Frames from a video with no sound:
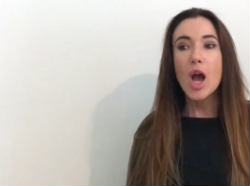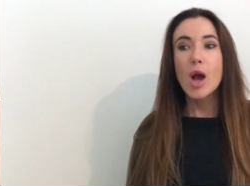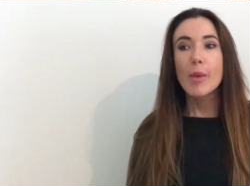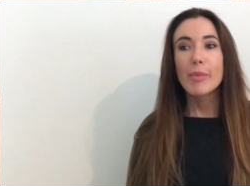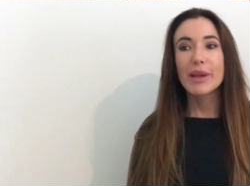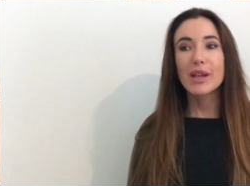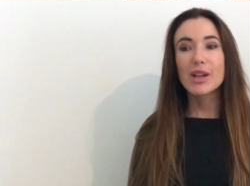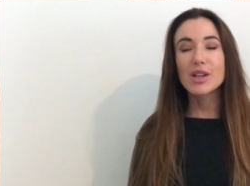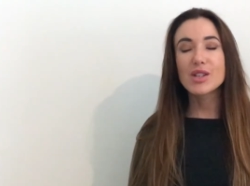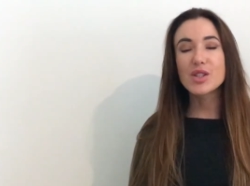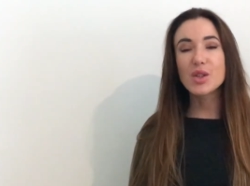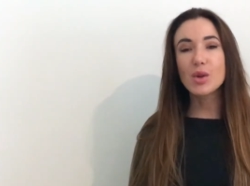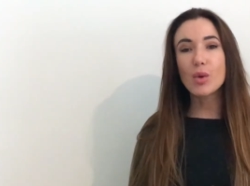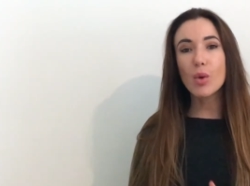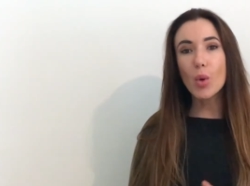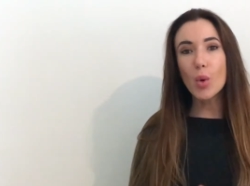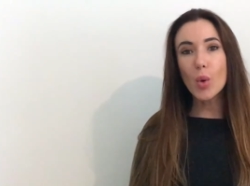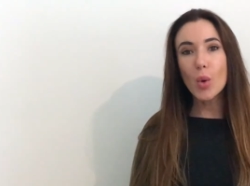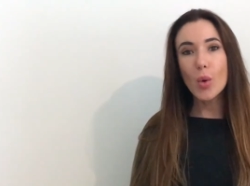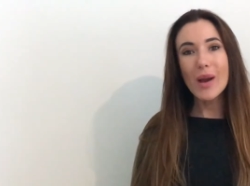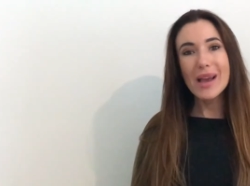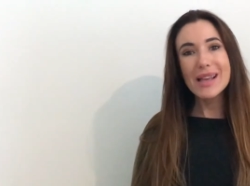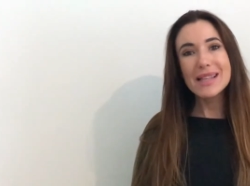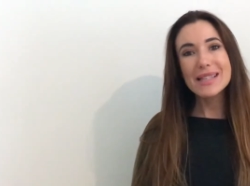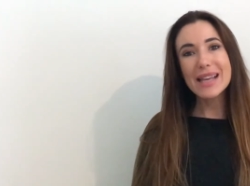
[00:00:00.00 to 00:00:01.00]
because you
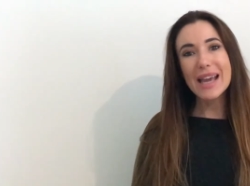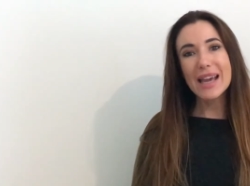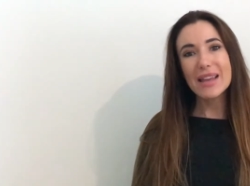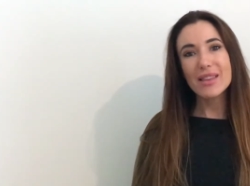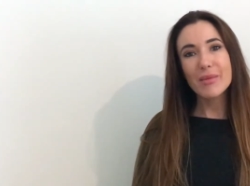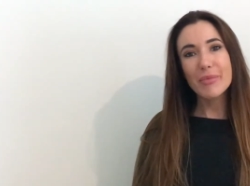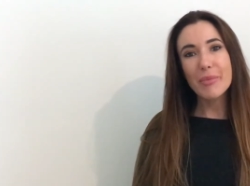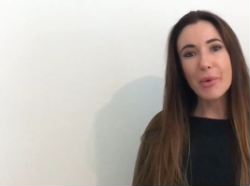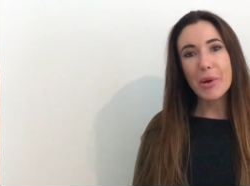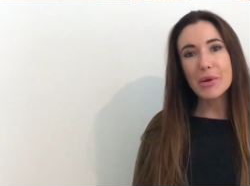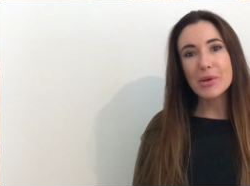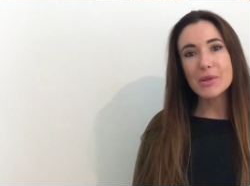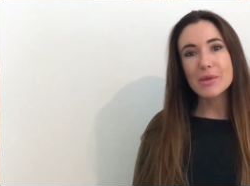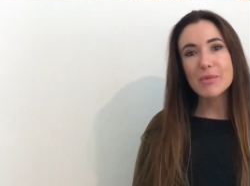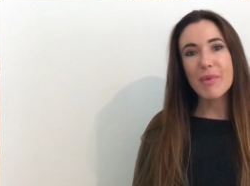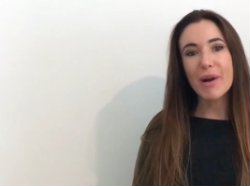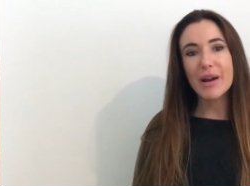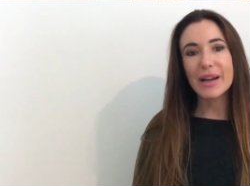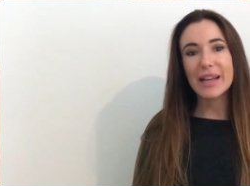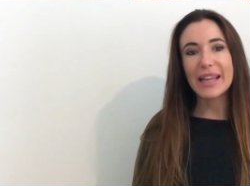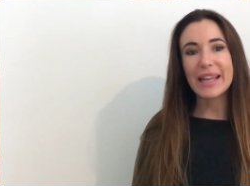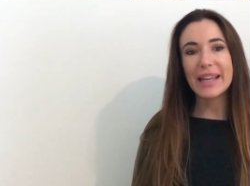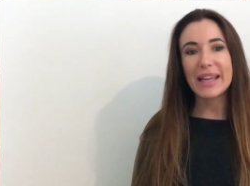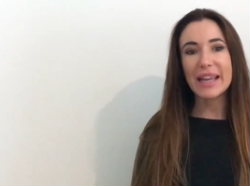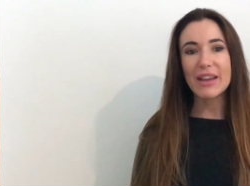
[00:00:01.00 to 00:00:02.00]
always get the most
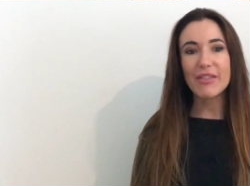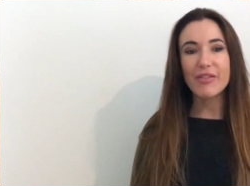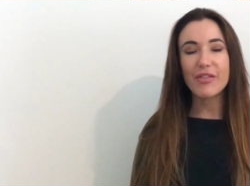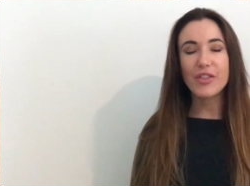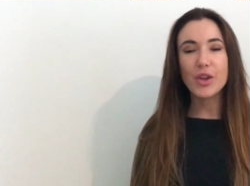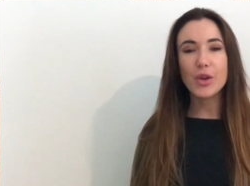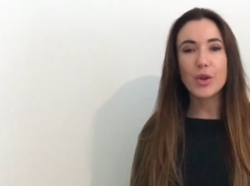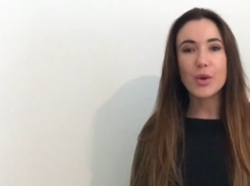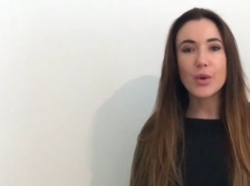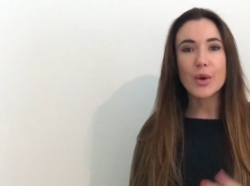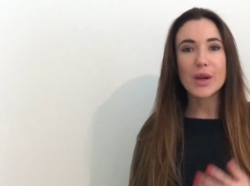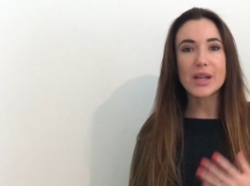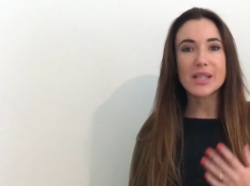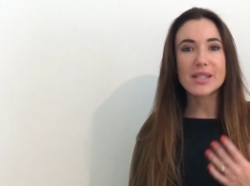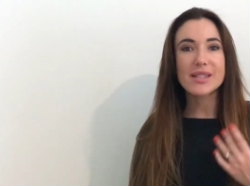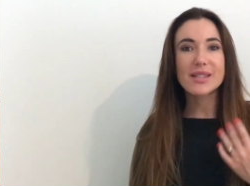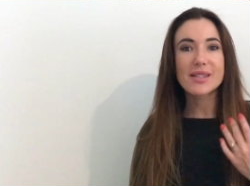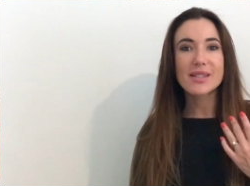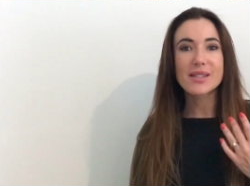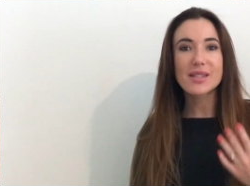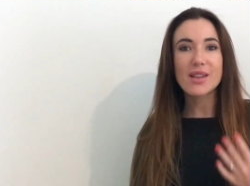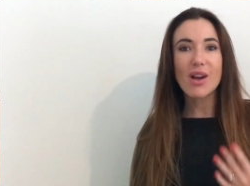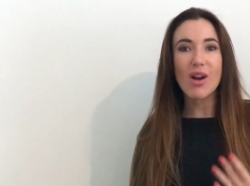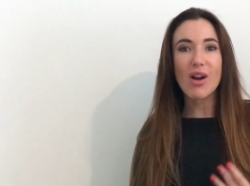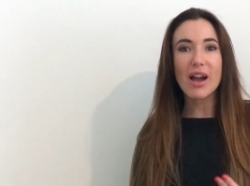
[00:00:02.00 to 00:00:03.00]
money if you
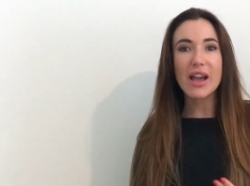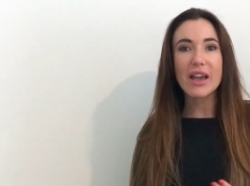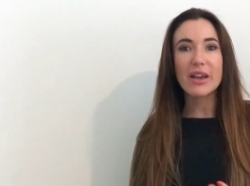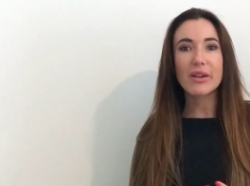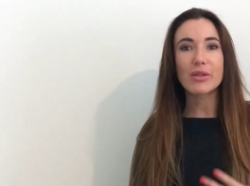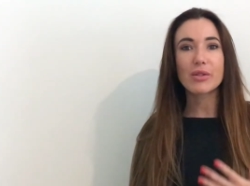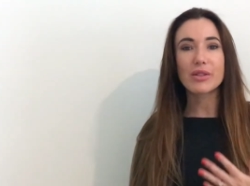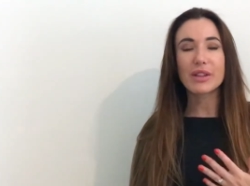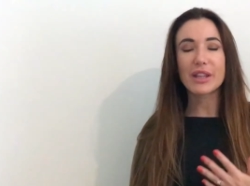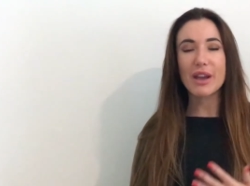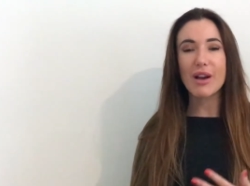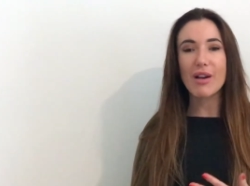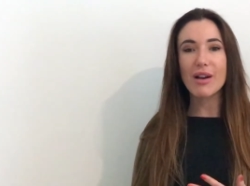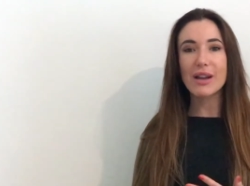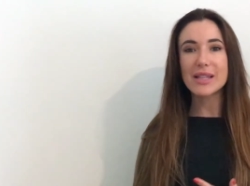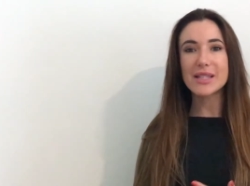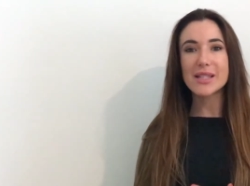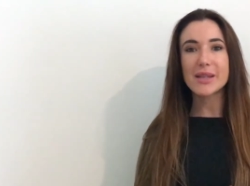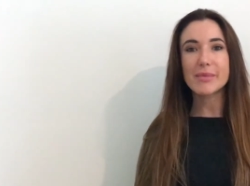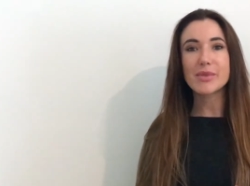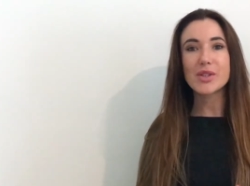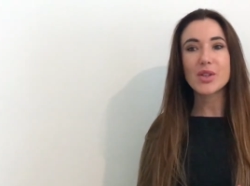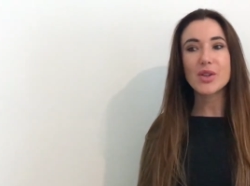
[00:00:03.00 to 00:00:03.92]
style the item.